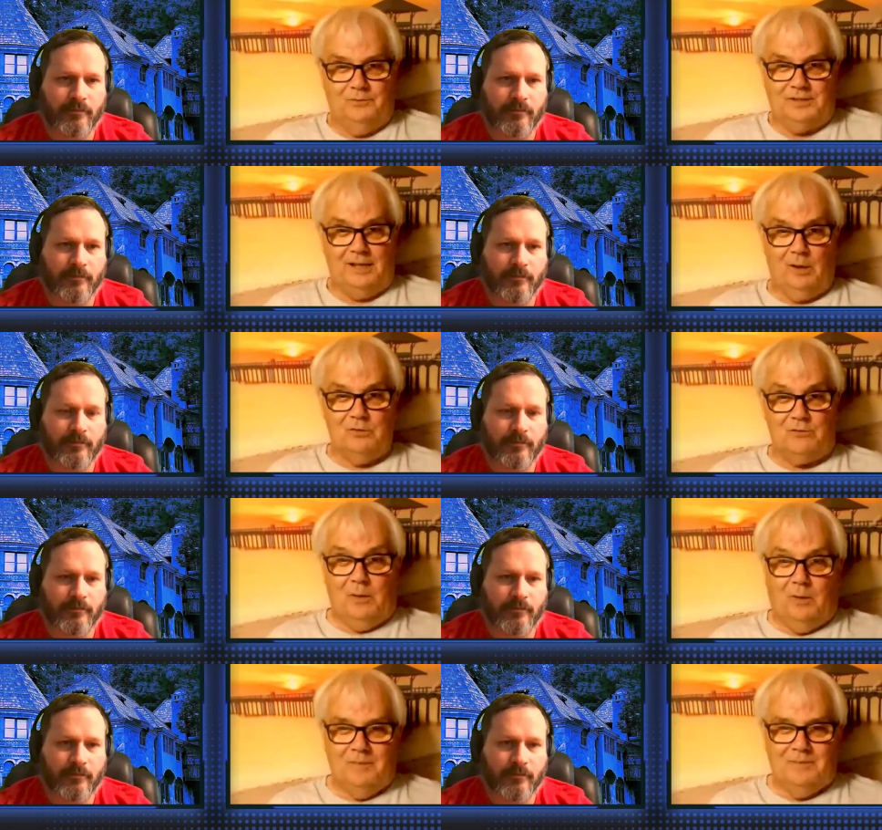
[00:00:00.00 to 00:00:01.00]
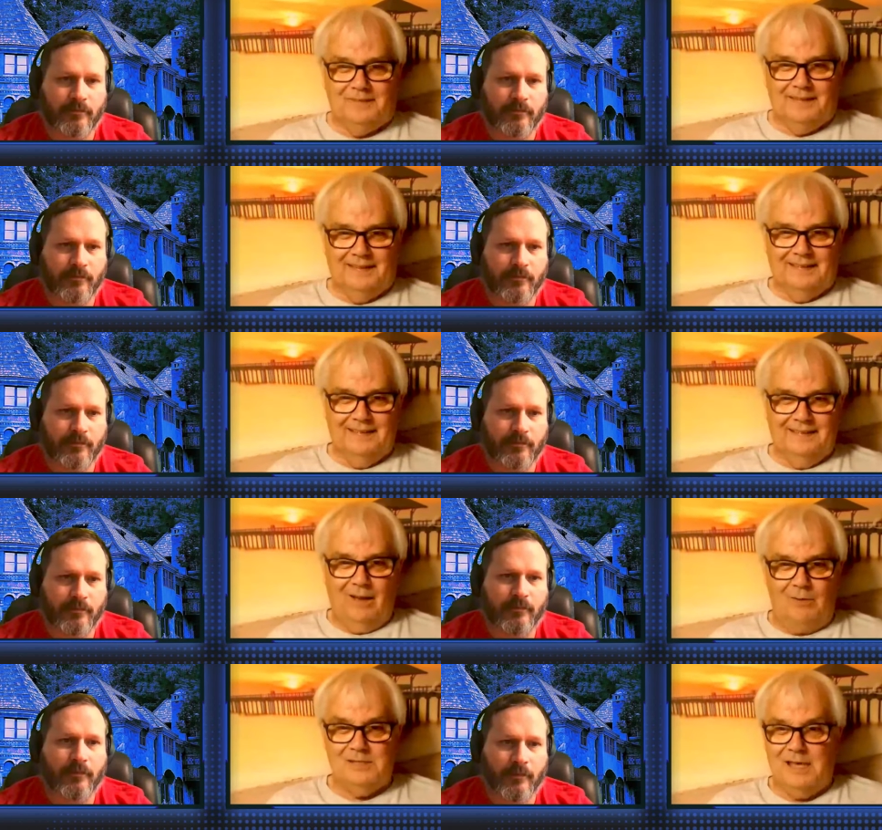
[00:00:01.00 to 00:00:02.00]
Speaker 1: said I was real.
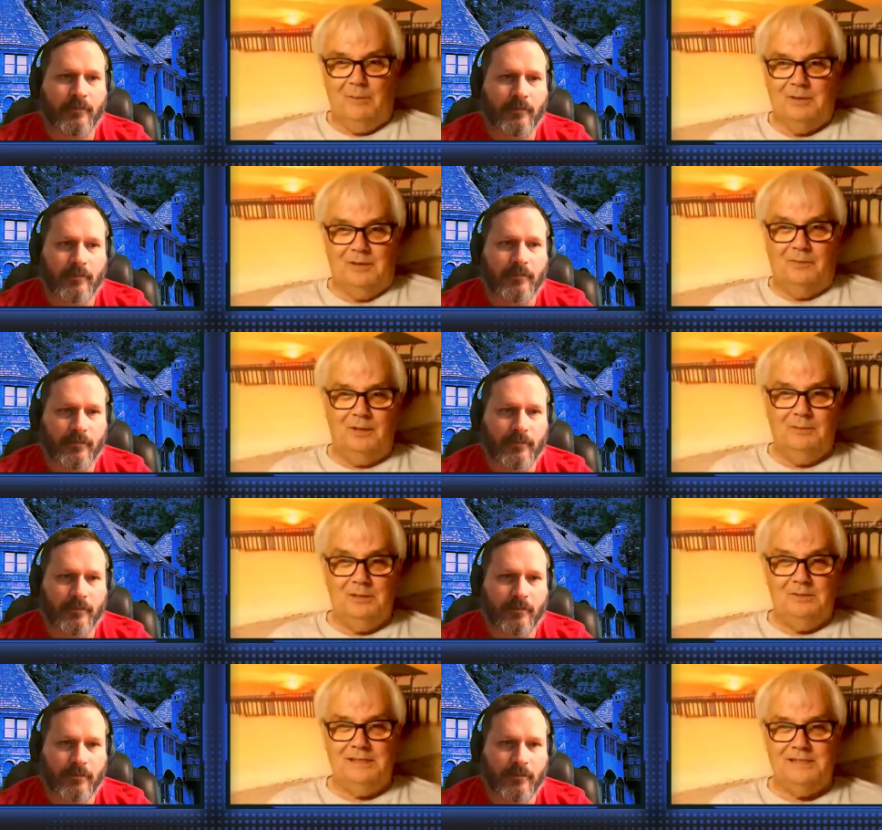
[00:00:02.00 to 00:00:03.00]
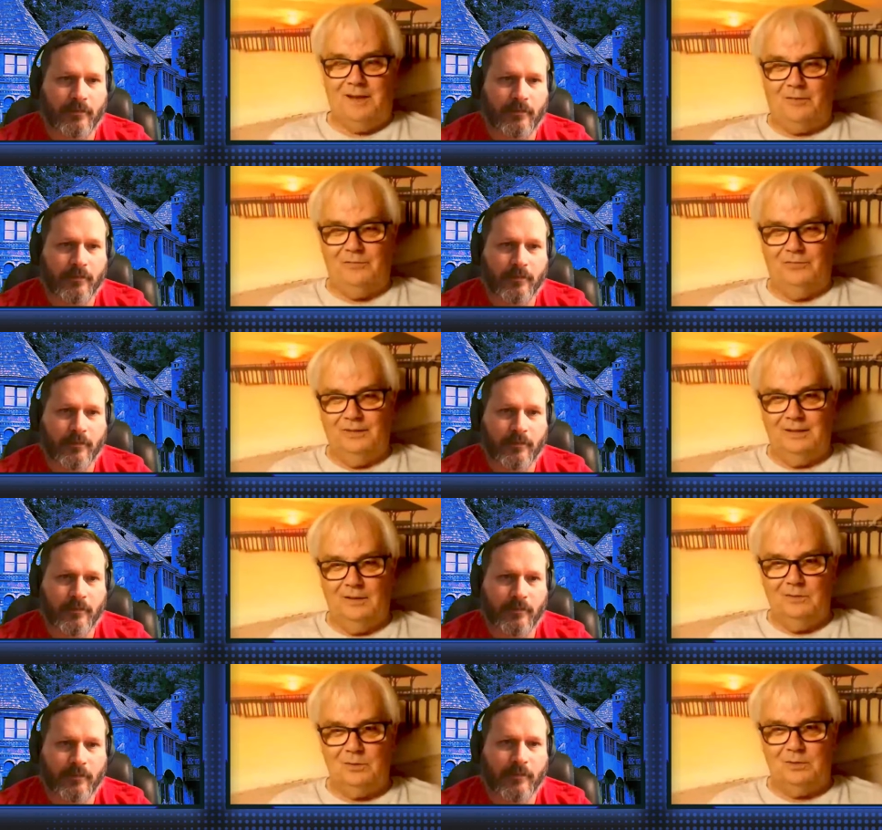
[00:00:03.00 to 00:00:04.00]
I was there with them. We were doing stuff, you
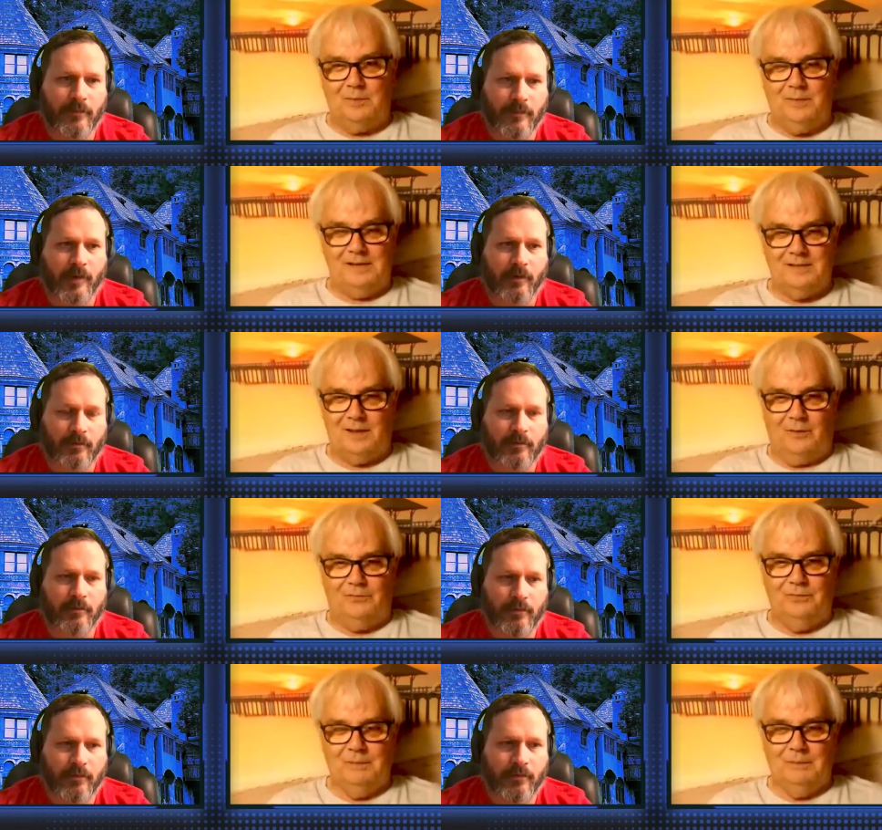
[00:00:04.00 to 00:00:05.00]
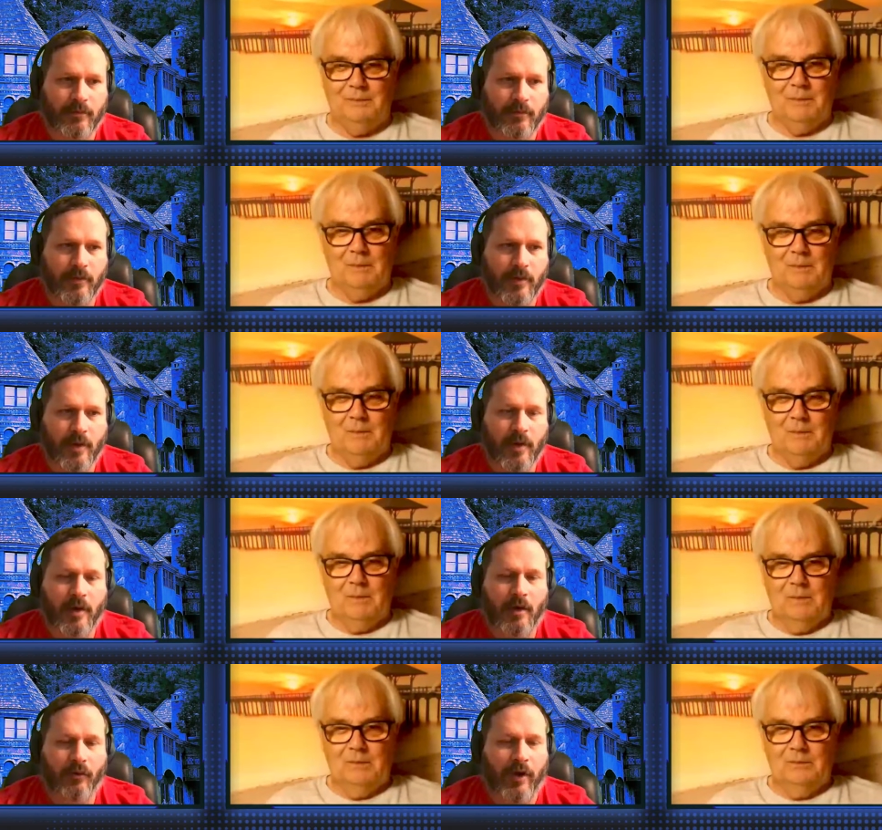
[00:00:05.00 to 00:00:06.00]
know, talking about stuff.
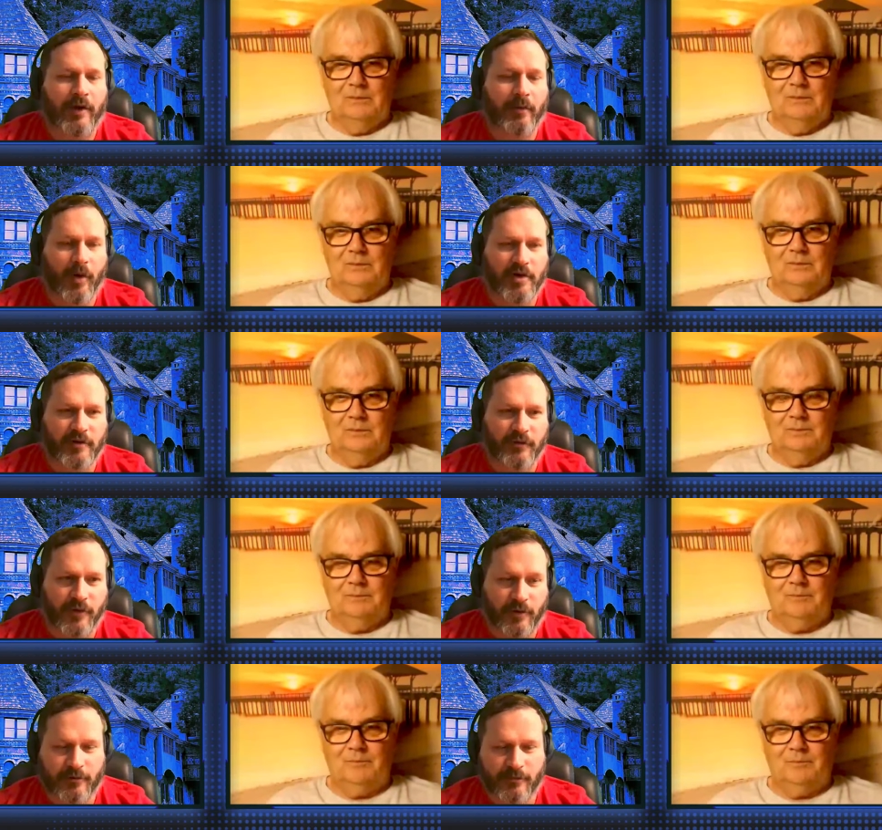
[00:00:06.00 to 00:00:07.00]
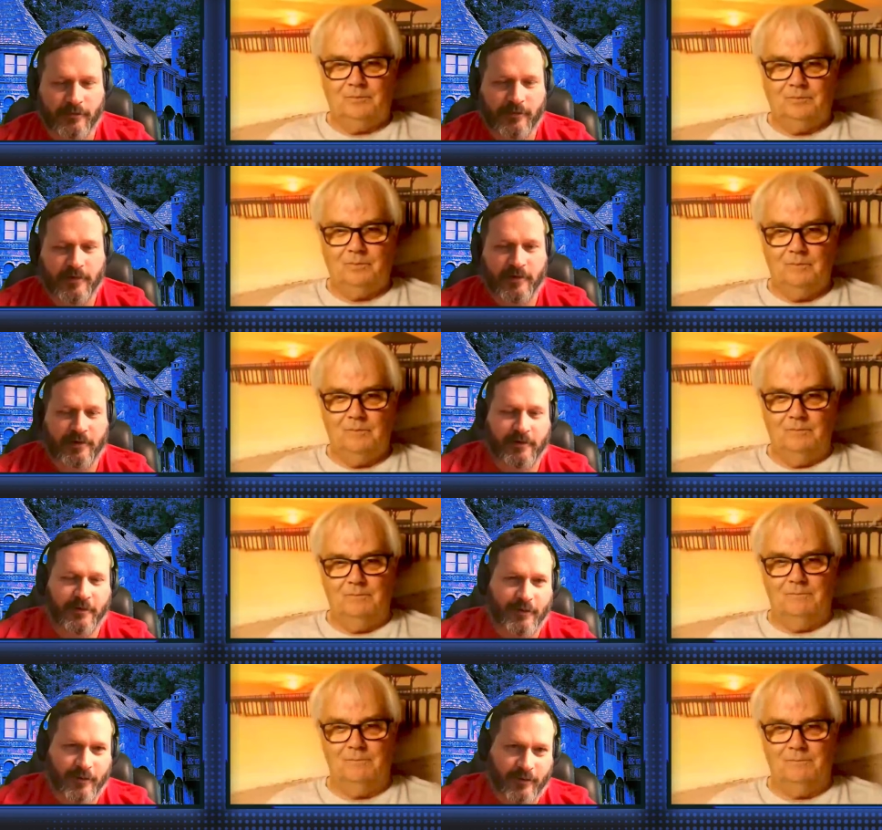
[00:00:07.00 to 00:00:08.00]
Speaker 2: Random question for you. Is
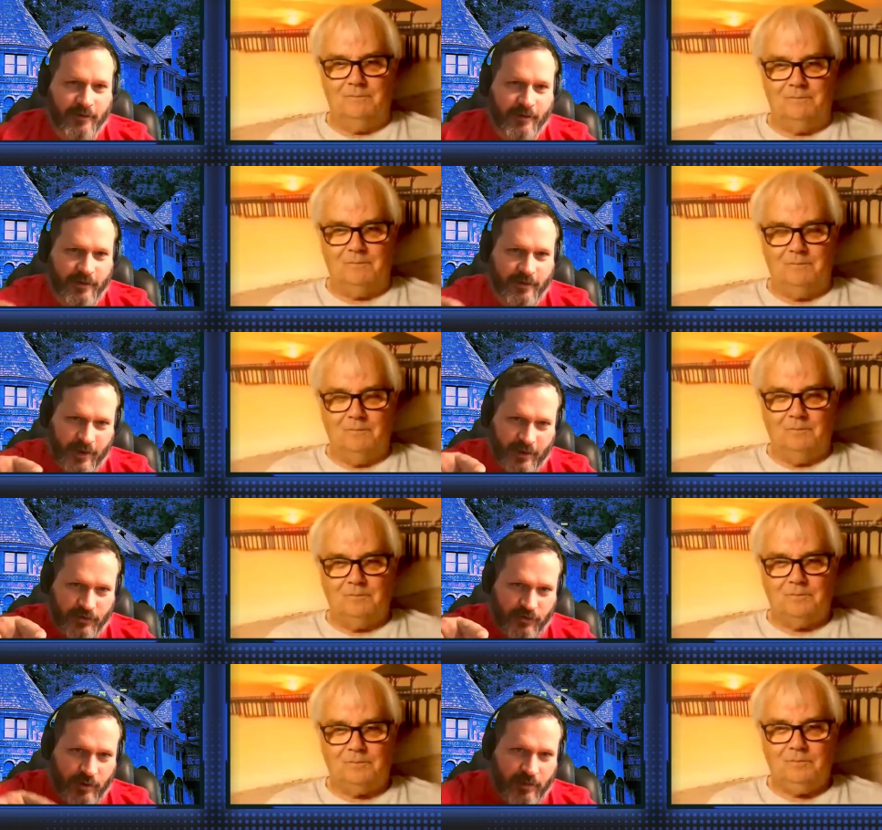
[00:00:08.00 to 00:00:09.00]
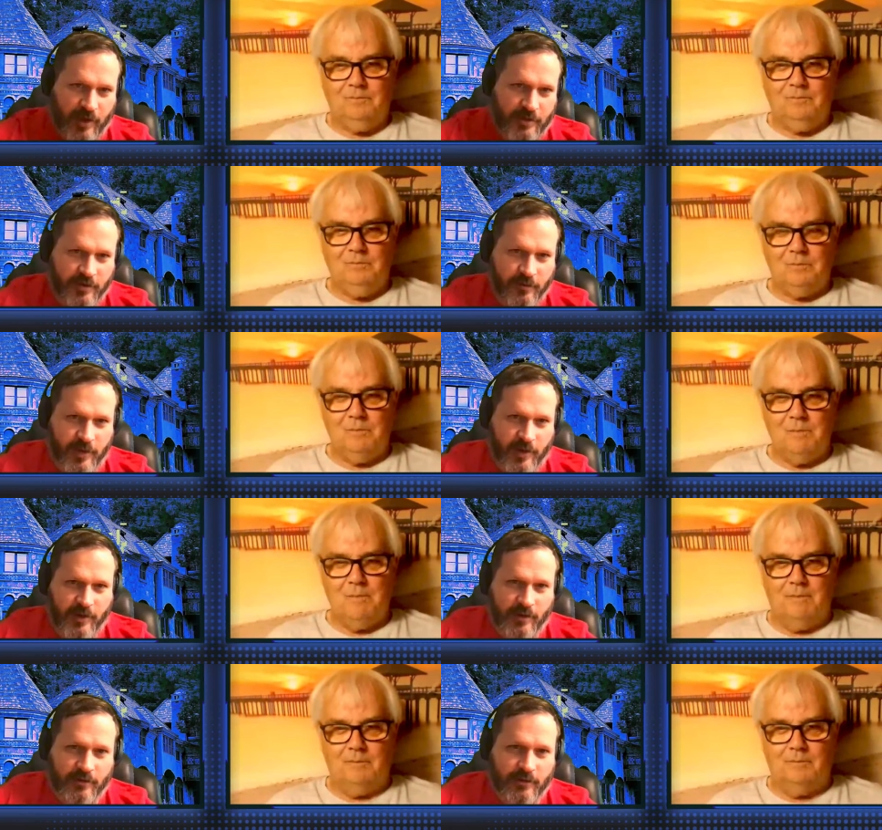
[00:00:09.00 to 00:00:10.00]
that a dream catcher
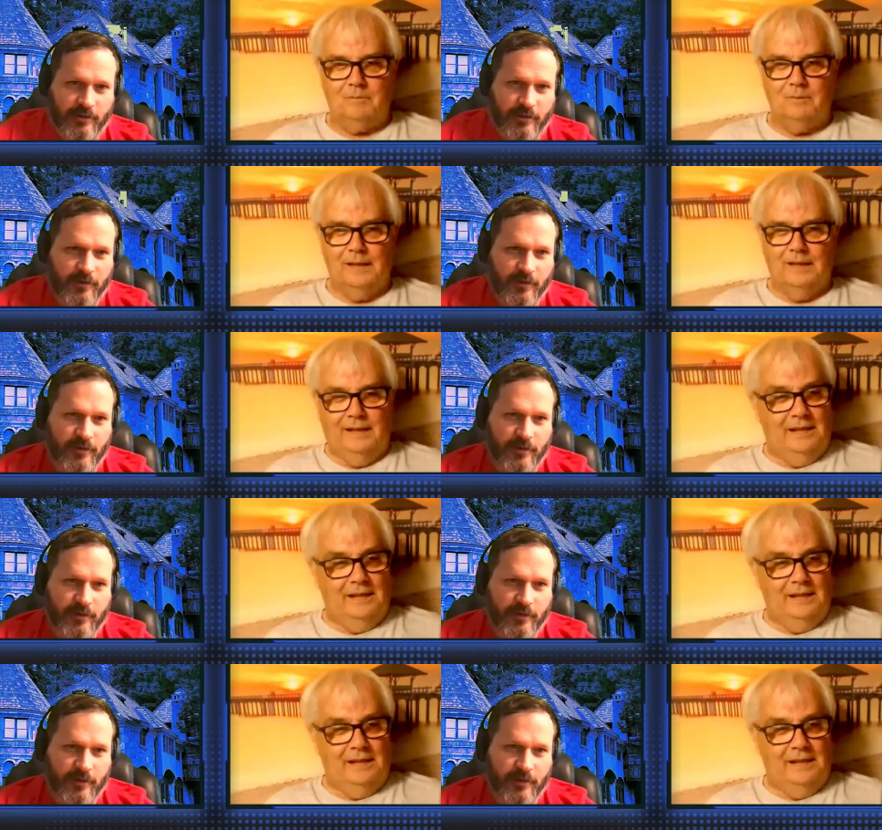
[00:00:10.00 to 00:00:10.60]
behind you? It